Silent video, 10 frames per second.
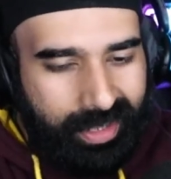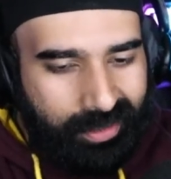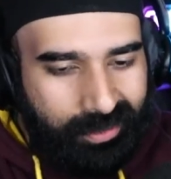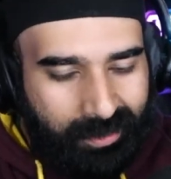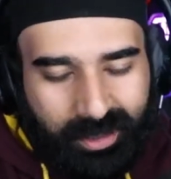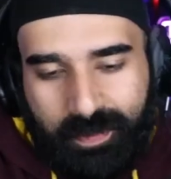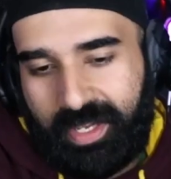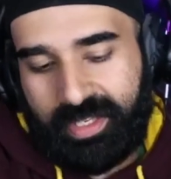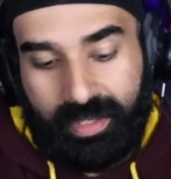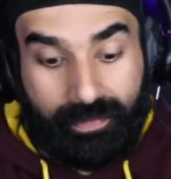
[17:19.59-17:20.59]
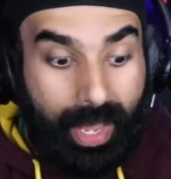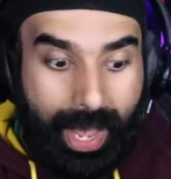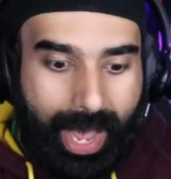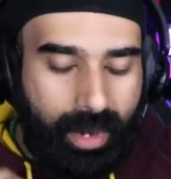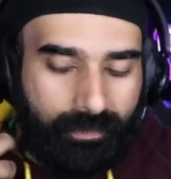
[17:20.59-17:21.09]
Thank you so much, because love.
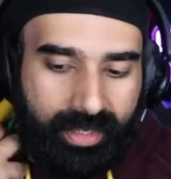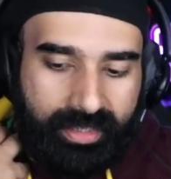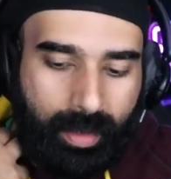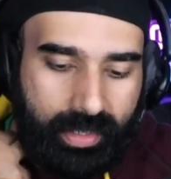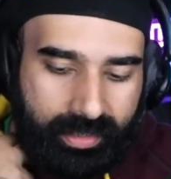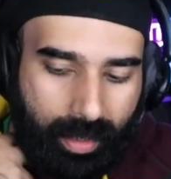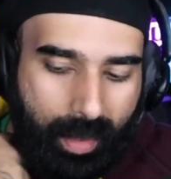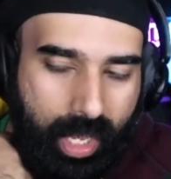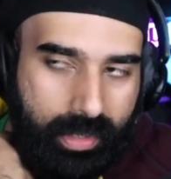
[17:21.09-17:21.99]
I had a fun time with the slop.